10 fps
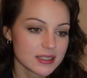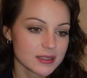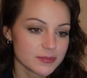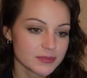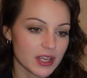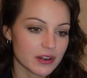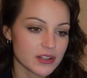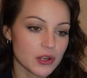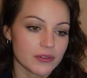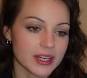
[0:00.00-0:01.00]
There are
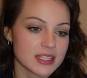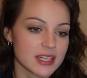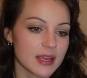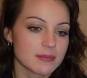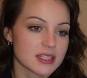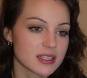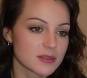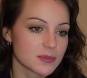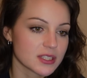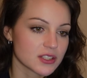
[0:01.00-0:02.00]
no rated games in this
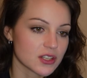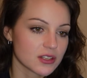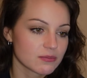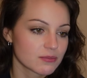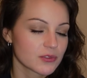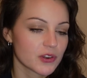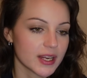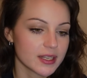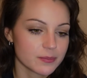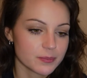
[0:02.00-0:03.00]
position.
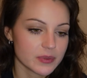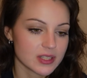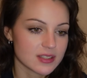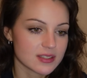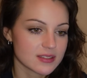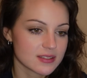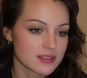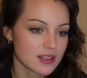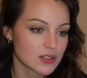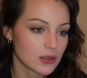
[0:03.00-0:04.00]
Great. This is
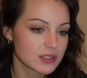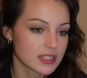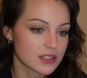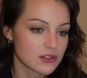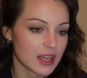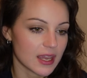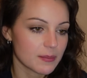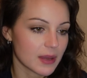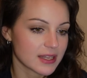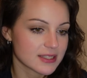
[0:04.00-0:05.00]
a totally new game,
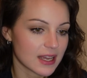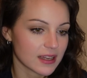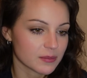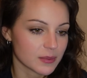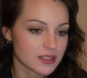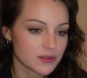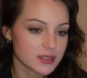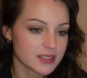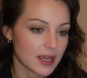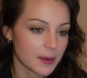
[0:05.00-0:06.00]
as Agad Mata would
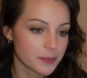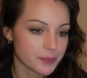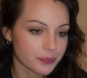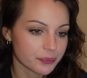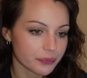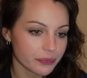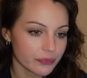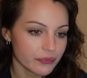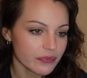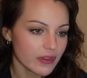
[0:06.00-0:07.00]
say.
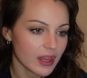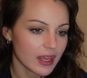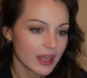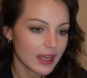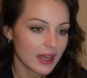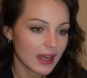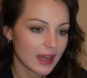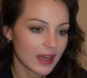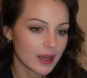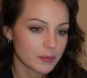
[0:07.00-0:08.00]

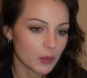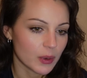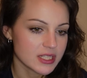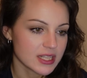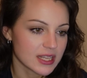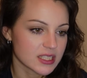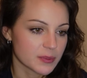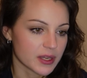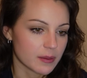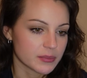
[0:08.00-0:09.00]
When did things
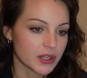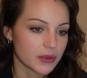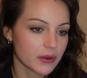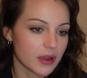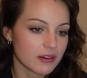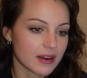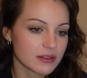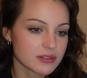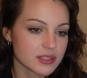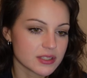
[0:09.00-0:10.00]
become new?
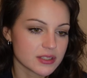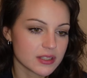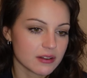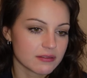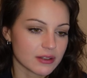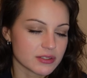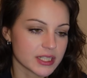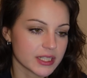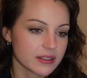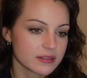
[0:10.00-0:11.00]
Around
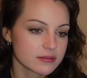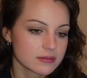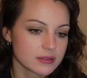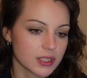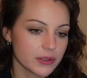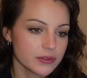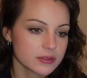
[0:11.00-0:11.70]
here. No?